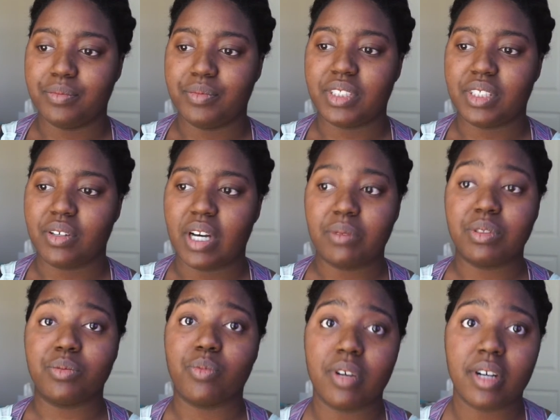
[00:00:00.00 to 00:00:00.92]
so I
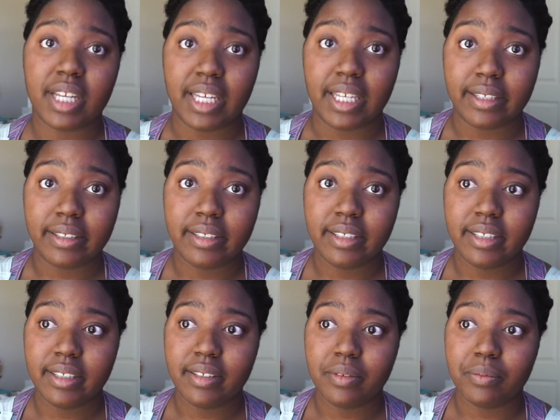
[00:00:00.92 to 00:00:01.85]
was working.
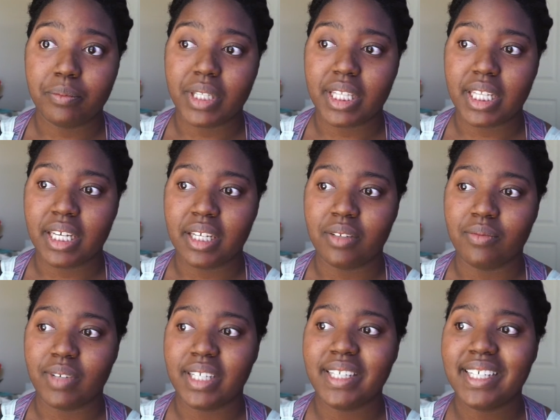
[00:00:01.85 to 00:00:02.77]
But then
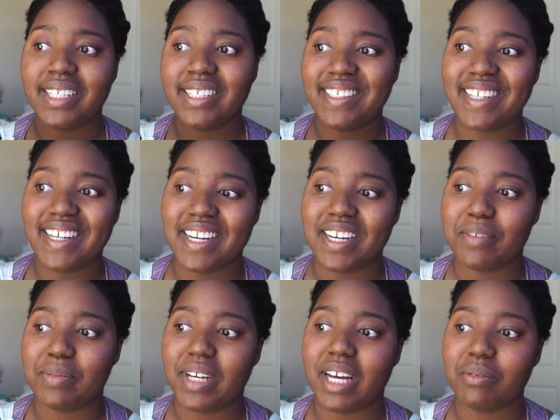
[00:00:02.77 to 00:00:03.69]
when you get a
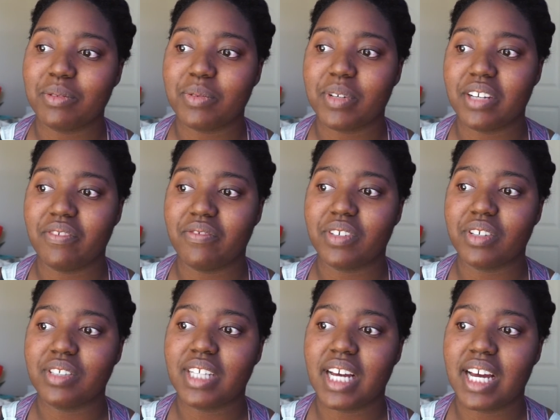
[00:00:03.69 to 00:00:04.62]
job, I was working
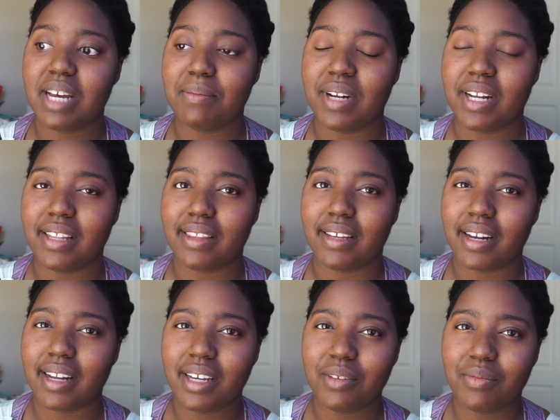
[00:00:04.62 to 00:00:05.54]
full-time, and I
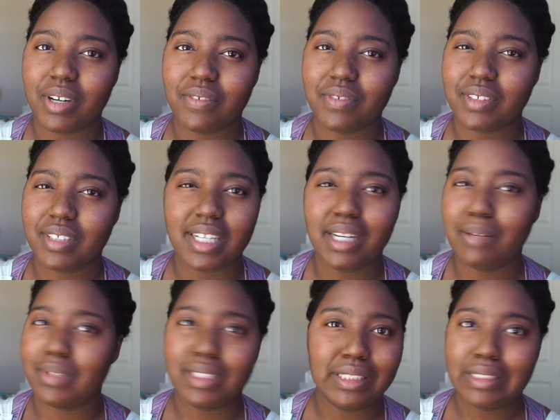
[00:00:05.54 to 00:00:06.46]
thought I could work
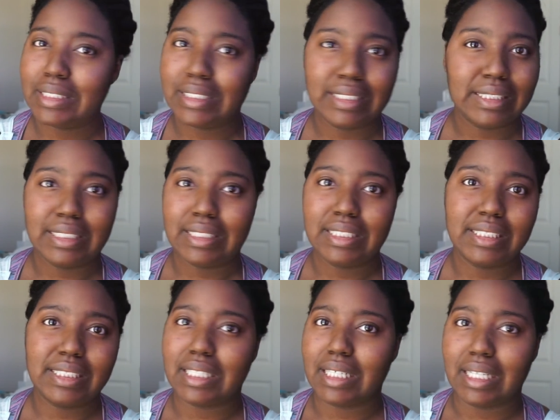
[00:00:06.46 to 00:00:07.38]
full-time.
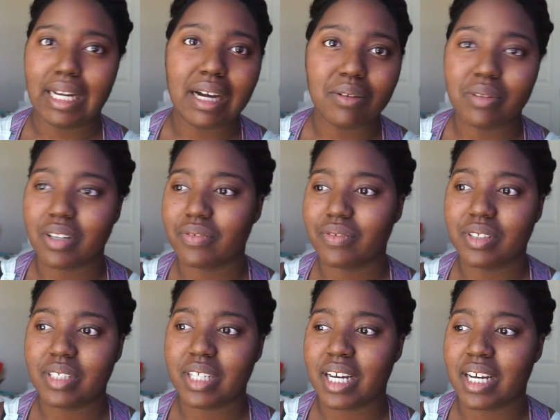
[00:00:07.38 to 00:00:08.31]
Could not work
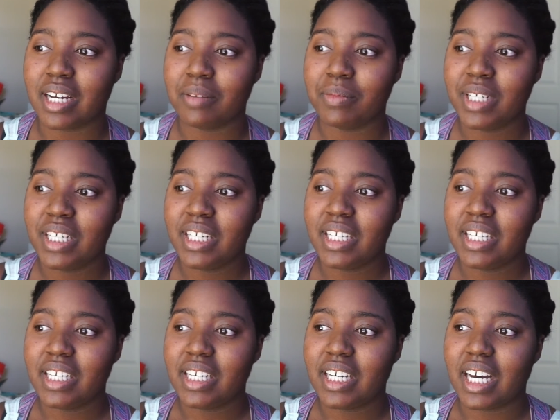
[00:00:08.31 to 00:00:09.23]
full-time.
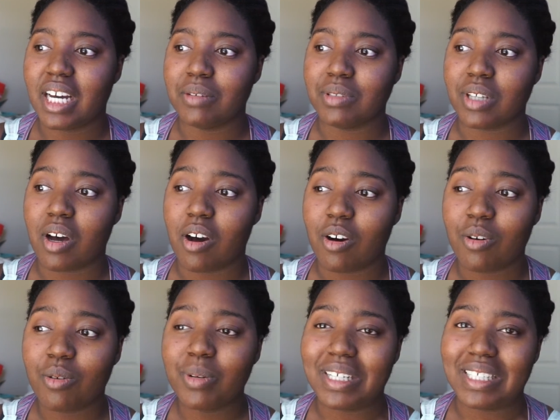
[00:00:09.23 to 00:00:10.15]
I was
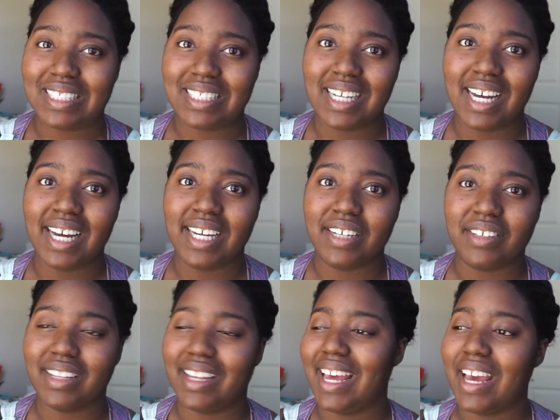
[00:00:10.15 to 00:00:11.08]
always
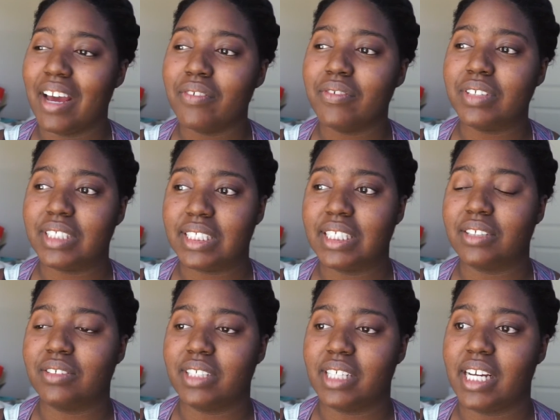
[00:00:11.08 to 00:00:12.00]
tired, like every
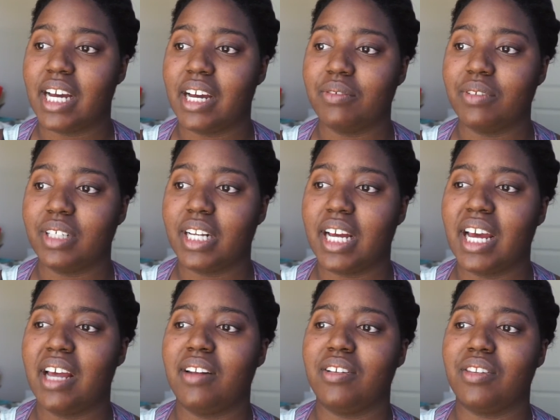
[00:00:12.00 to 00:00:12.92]
single day. I
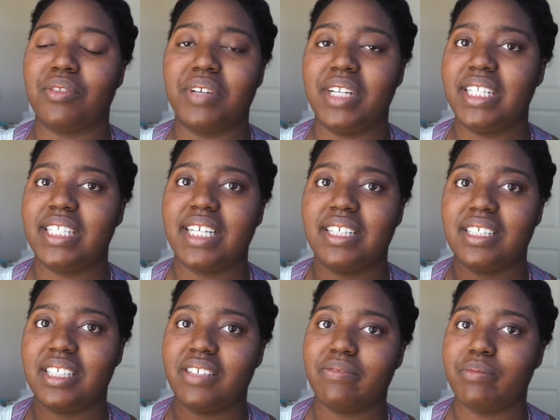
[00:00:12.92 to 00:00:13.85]
had a 3 to 10
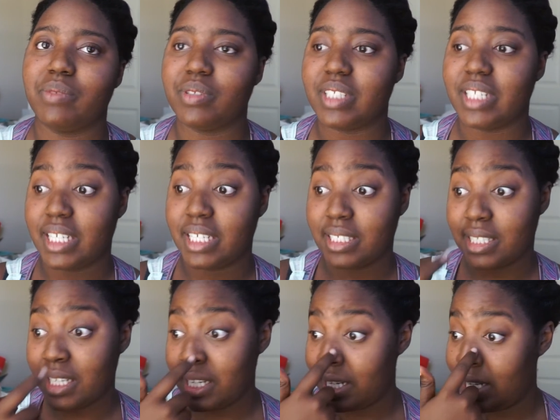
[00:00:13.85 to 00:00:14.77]
shift most days,
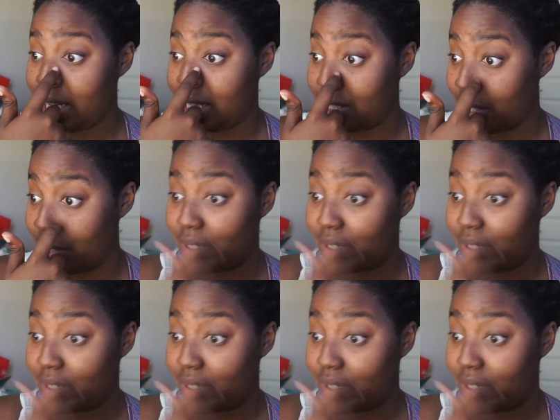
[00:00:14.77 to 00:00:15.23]
and so I